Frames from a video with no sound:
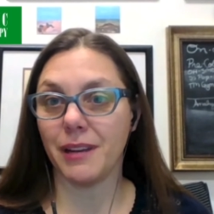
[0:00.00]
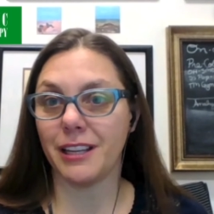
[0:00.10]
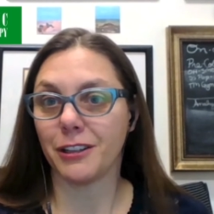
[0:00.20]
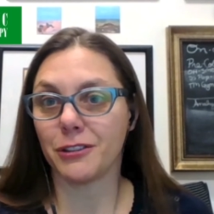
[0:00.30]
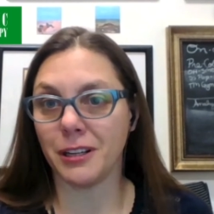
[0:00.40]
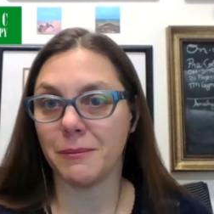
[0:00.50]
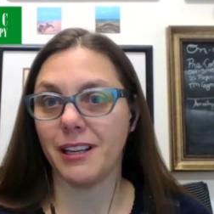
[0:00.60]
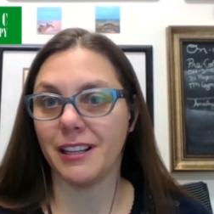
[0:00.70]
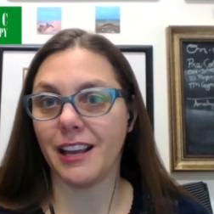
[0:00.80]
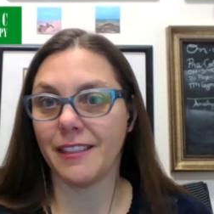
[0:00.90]
in our
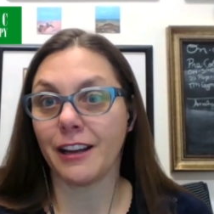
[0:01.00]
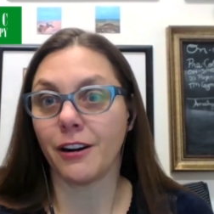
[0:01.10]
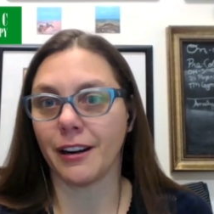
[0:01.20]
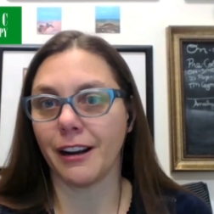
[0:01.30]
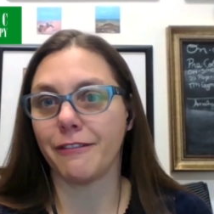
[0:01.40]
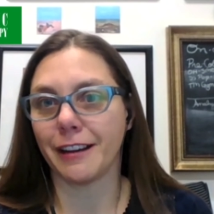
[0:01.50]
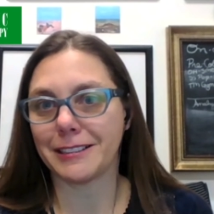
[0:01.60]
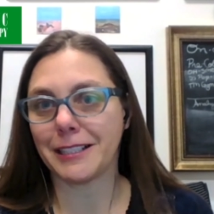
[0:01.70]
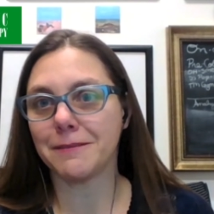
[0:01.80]
treatment that are affected.